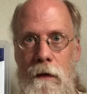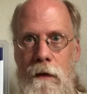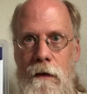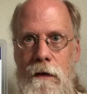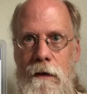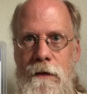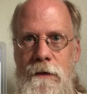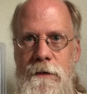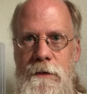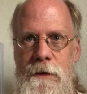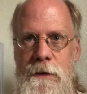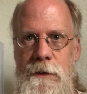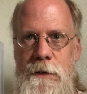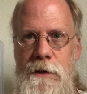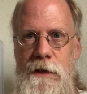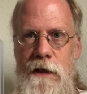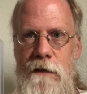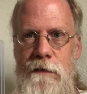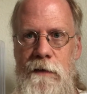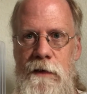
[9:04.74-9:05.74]
On to
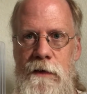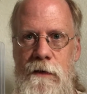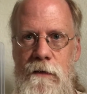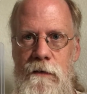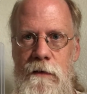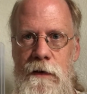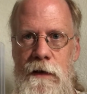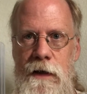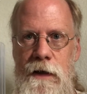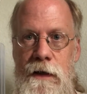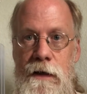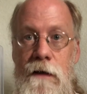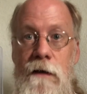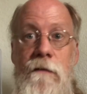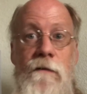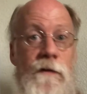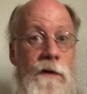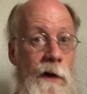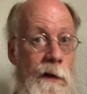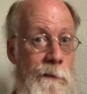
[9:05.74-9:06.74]
Devin Duvernay,
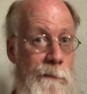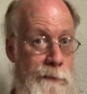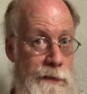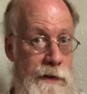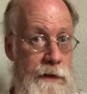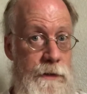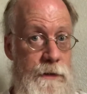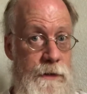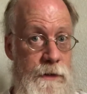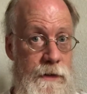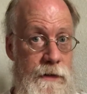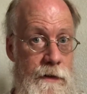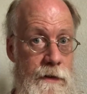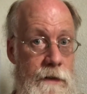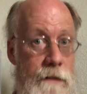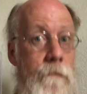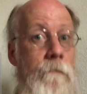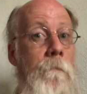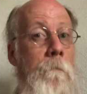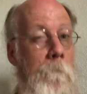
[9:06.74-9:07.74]
the big stuff.
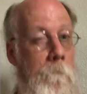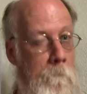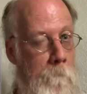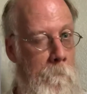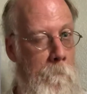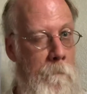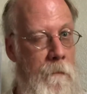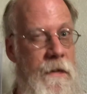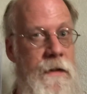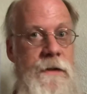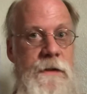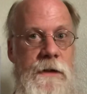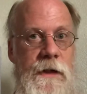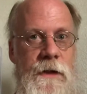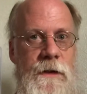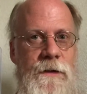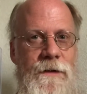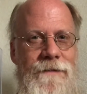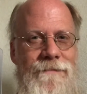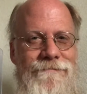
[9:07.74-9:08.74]
Stay
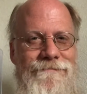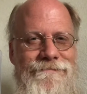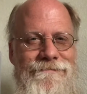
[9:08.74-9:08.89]
tuned.